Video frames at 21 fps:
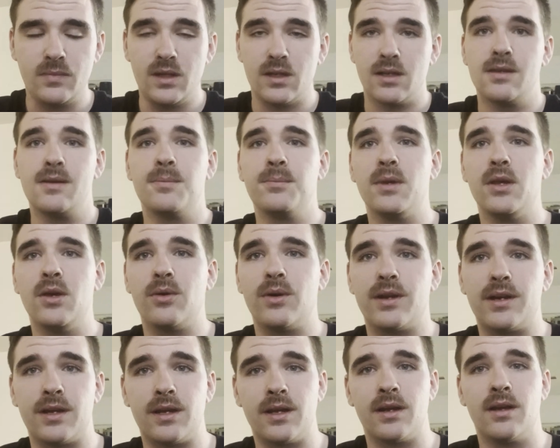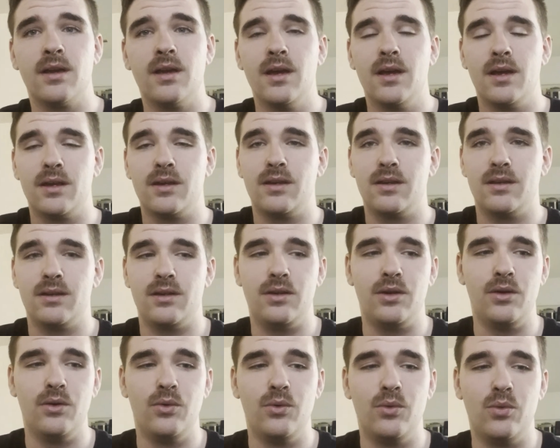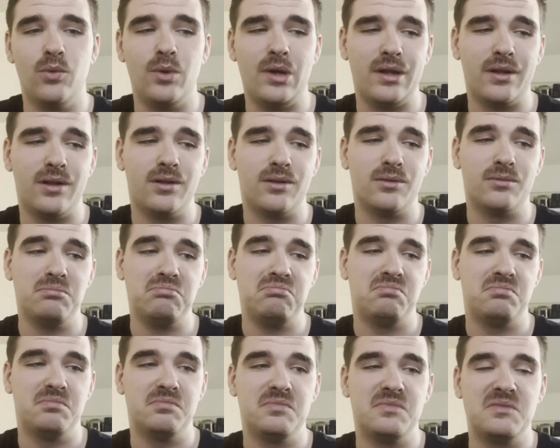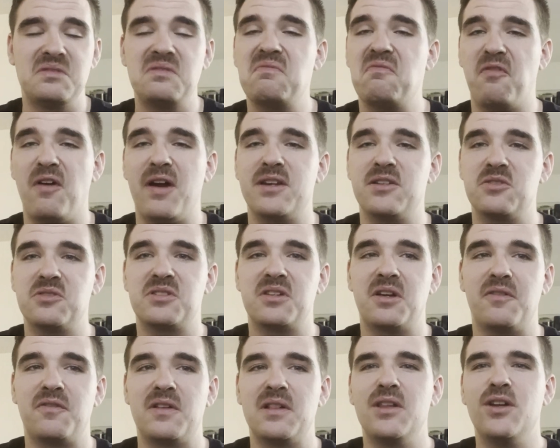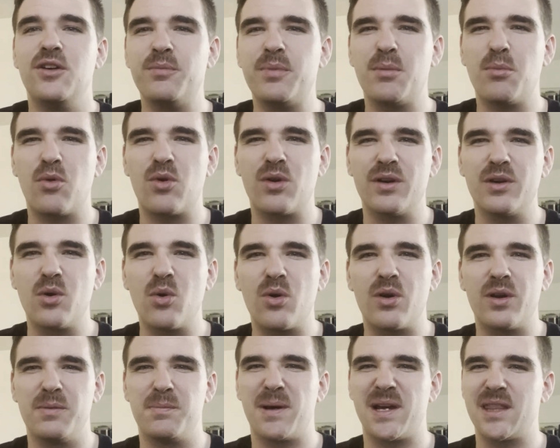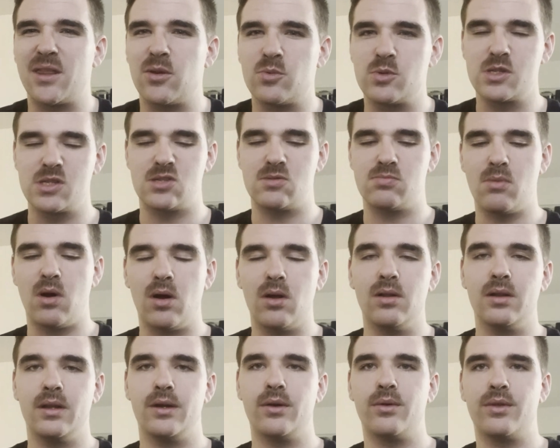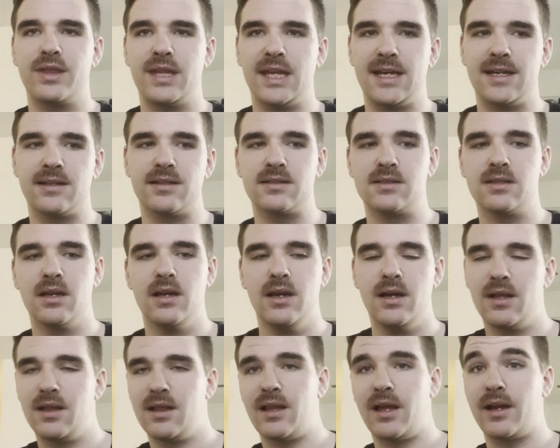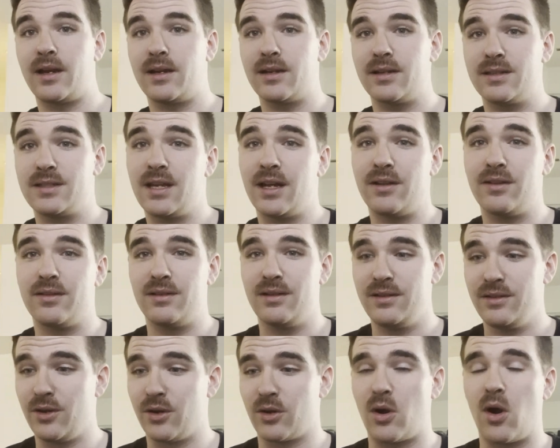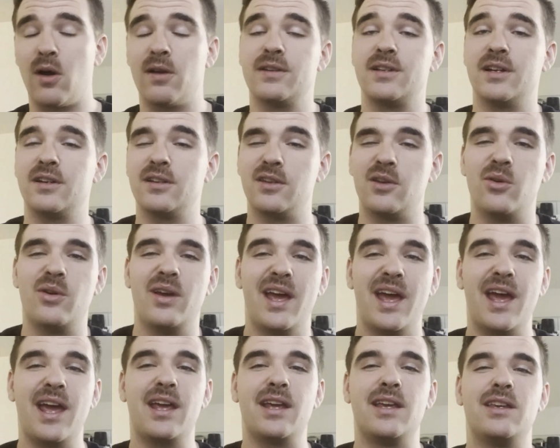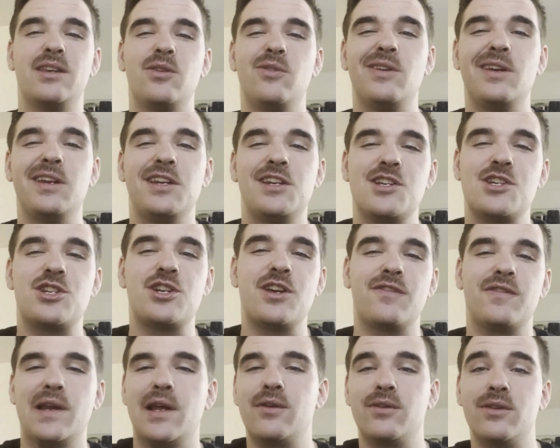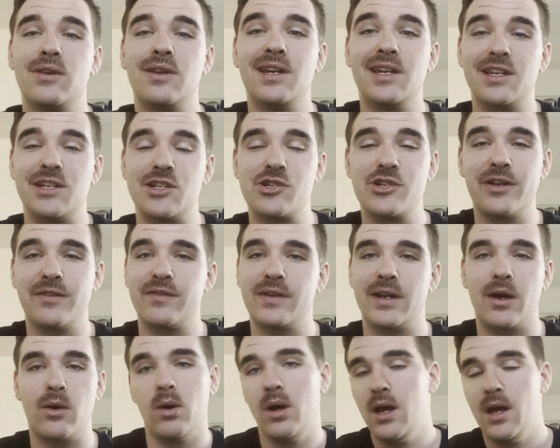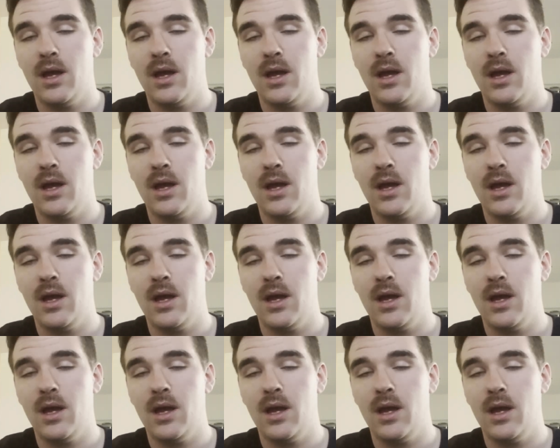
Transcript: community, you will find yourself a little bit more annoyed by those small little things, like your car telling you, hey, you need to shift now, you need to shift now.